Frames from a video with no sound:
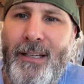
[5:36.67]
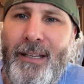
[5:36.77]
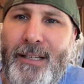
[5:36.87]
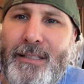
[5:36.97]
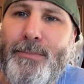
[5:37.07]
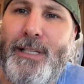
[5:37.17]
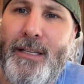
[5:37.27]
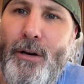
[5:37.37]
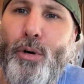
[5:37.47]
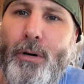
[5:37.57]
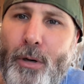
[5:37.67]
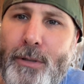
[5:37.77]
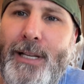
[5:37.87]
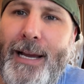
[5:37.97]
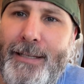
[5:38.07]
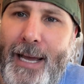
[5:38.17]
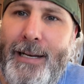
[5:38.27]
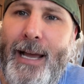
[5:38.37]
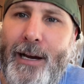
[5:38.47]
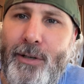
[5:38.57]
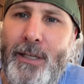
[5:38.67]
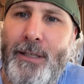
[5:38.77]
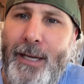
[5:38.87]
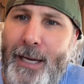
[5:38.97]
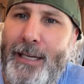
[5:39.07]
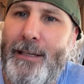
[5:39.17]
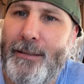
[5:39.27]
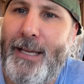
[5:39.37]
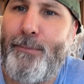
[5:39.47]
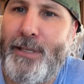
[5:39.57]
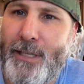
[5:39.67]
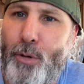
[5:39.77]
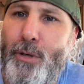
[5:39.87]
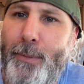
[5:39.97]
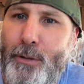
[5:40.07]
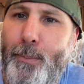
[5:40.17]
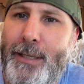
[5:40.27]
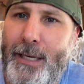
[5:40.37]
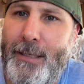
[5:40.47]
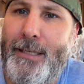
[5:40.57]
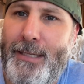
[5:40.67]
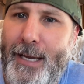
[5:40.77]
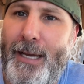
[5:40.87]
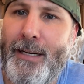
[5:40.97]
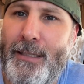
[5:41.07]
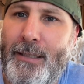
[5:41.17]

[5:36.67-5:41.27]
And Slim said, oh, it's like that now, huh? And he looked at me and said, oh, you've been getting in his head, huh?